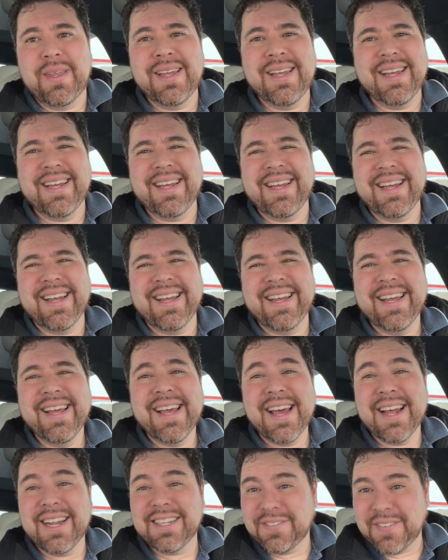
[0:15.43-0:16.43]
and
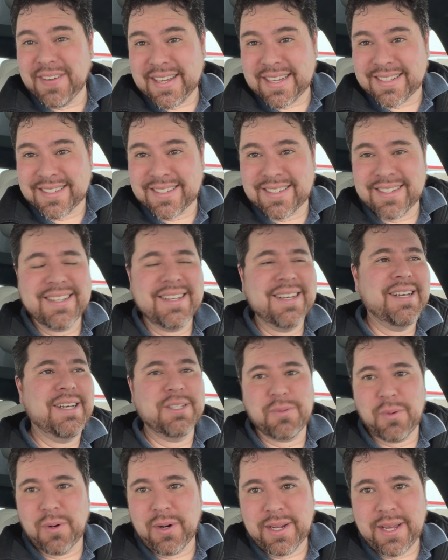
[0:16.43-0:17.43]
it's fixed.
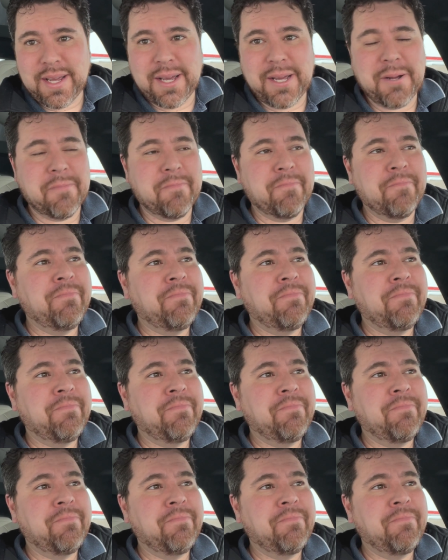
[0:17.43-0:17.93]
It's working.